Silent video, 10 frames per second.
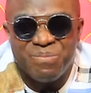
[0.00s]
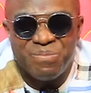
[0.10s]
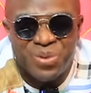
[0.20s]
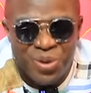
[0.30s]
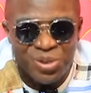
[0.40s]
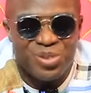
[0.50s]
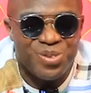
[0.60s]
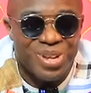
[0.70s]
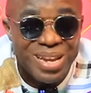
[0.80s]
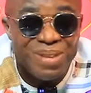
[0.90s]
because
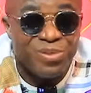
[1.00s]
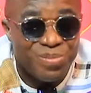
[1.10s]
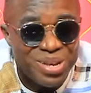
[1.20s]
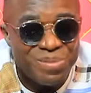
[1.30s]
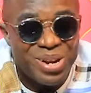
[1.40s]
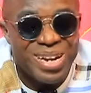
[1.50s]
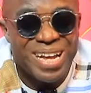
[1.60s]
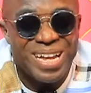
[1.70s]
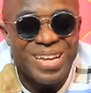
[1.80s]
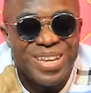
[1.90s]
you claim to be a
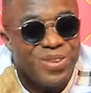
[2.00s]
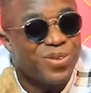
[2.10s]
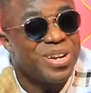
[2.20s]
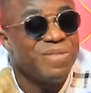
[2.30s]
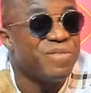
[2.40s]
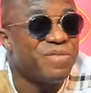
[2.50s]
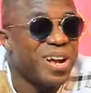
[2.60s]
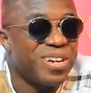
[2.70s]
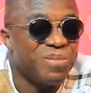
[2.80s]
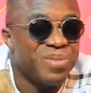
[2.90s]
brother, you couldn't even
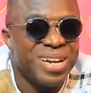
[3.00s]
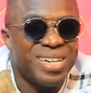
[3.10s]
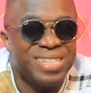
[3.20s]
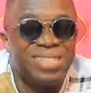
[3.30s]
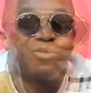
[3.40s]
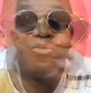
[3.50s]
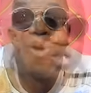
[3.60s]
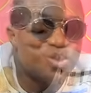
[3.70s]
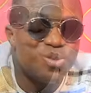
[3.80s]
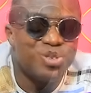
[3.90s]
find out behind the
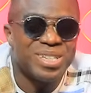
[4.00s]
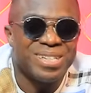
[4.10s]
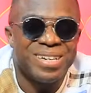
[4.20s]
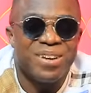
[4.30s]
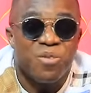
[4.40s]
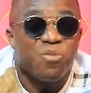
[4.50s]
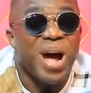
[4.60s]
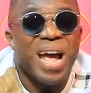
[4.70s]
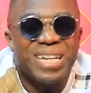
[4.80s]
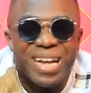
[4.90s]
scenes solution.
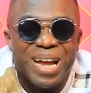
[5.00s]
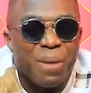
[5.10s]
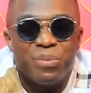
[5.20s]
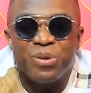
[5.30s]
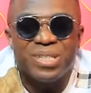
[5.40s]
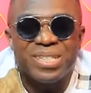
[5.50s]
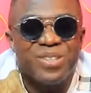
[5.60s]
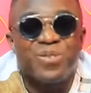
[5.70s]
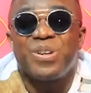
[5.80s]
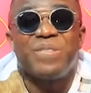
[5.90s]
Why that approach?
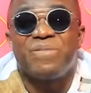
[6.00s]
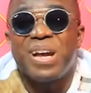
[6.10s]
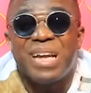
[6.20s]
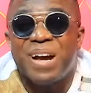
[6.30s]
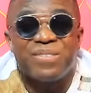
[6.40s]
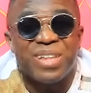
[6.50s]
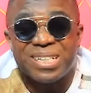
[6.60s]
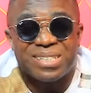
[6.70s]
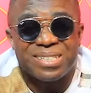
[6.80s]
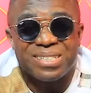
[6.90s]
You couldn't find out
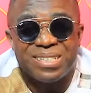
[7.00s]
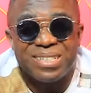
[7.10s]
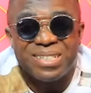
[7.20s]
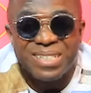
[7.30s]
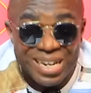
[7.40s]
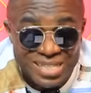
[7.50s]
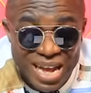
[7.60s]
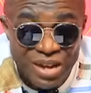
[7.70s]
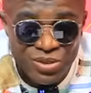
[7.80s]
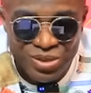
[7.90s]
that. That is
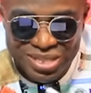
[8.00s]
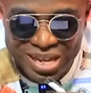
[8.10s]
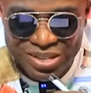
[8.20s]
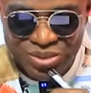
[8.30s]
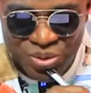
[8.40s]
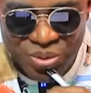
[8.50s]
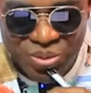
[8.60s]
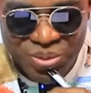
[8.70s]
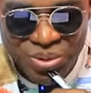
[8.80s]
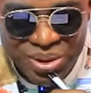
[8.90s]
how you decided to
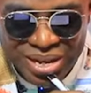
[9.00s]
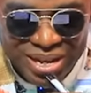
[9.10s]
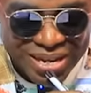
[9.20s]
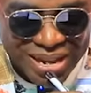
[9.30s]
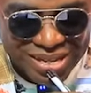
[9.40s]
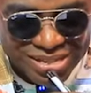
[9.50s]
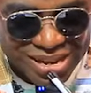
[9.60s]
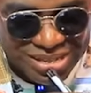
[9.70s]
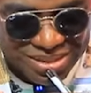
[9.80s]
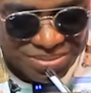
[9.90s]
go. Now it
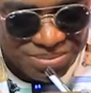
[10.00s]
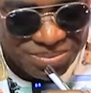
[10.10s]
says,